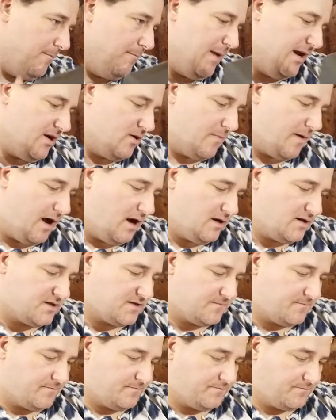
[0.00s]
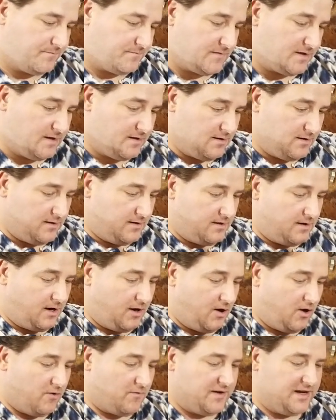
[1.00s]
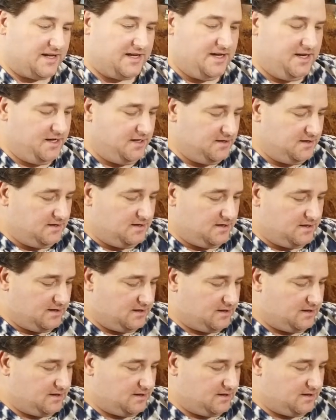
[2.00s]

Makerbox. Already eaten,